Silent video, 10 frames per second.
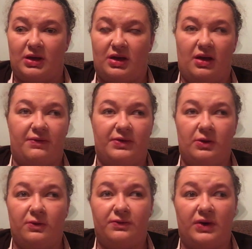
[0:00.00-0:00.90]
if
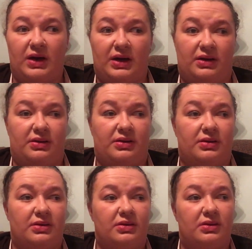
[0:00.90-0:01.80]
you've
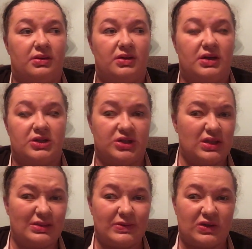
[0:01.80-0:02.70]

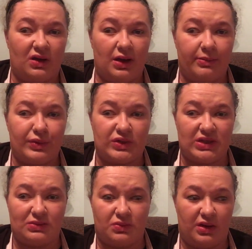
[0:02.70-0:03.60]
just subscribed or
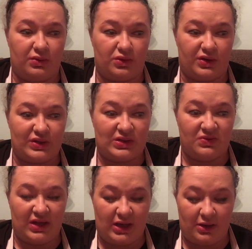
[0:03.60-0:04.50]
just ran across this
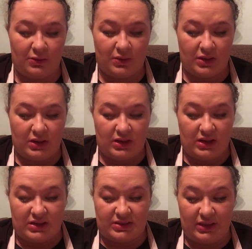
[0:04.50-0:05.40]
video,
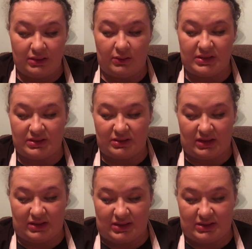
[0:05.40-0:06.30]
didn't always look
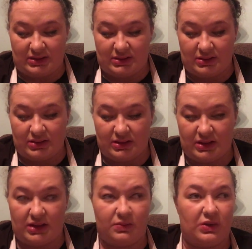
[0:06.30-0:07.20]
like this.
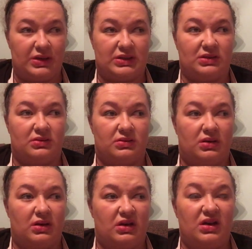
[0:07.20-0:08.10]
It was
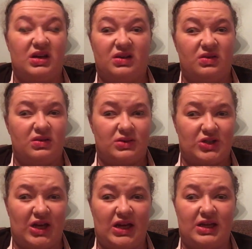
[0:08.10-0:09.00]

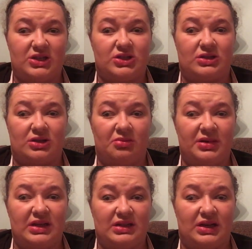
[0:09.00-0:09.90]
changed so
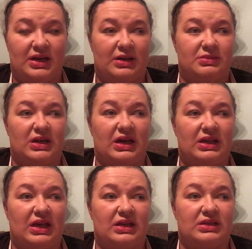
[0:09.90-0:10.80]
many times, I
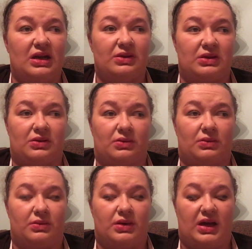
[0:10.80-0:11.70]
can't tell you
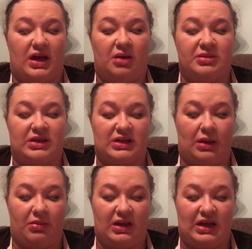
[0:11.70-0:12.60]
how many
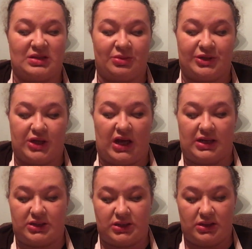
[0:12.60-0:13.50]
times it has been
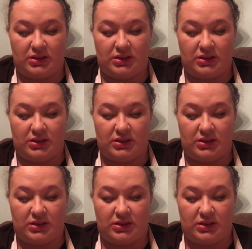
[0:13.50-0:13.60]
changed.